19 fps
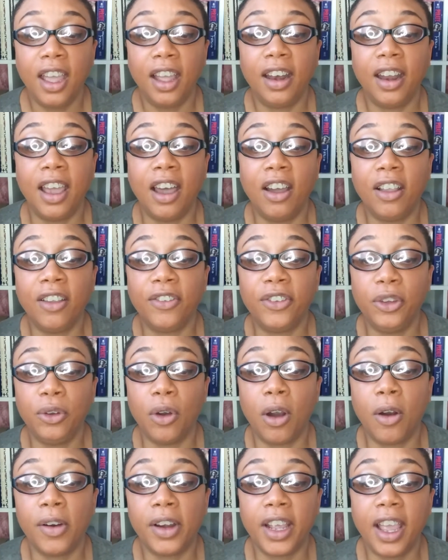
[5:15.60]
Now, if you
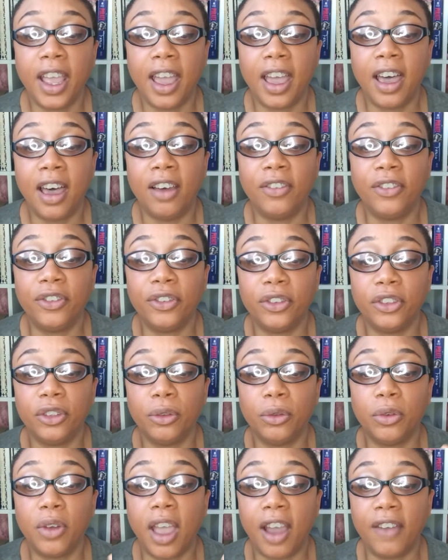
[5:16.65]
already have
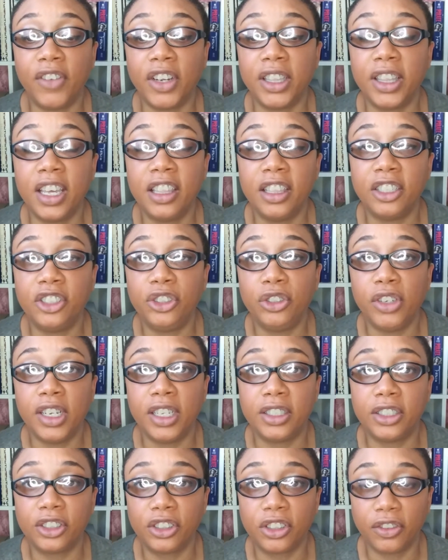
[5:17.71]
everything that you
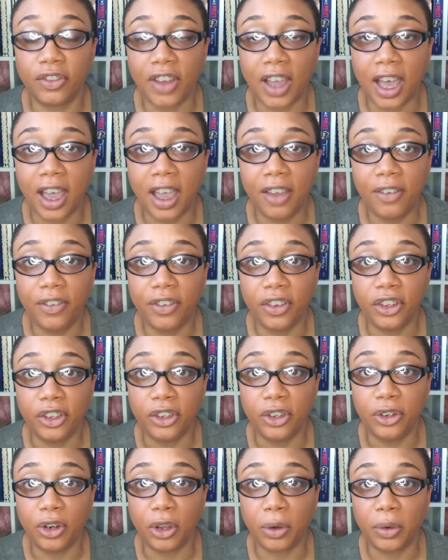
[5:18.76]
need to survive,
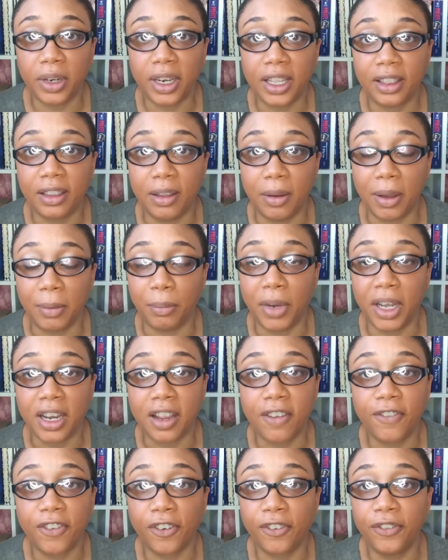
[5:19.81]
you don't need the
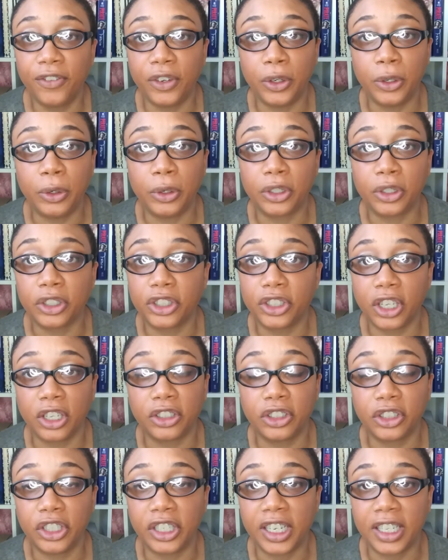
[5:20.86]
money for food or
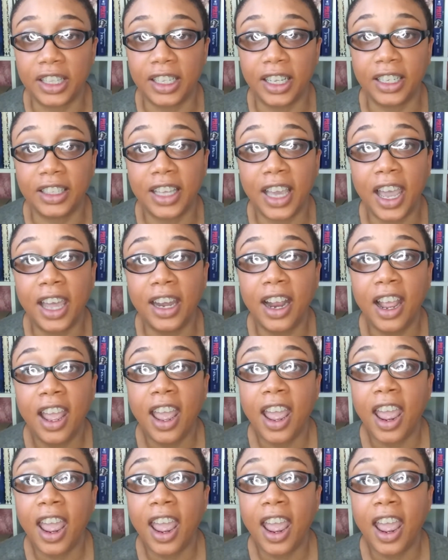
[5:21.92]
shelter or anything like that,